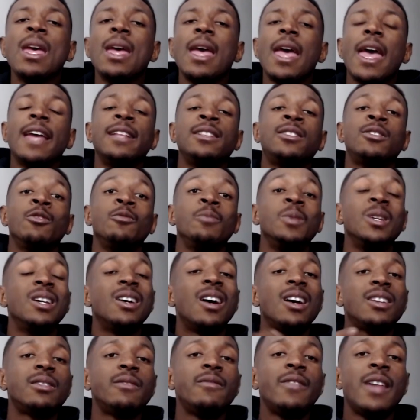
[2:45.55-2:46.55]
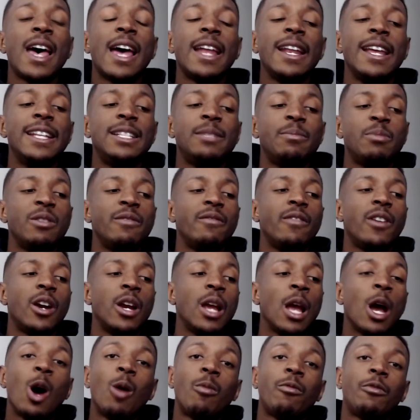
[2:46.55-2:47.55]
And so because of that, it's been very
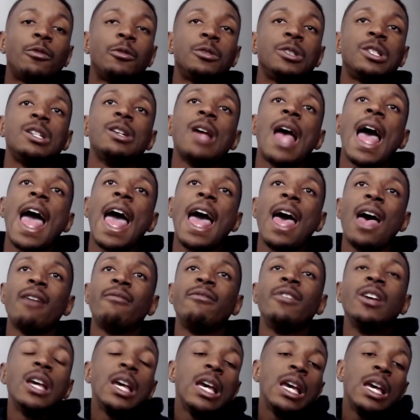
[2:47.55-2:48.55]
helpful to have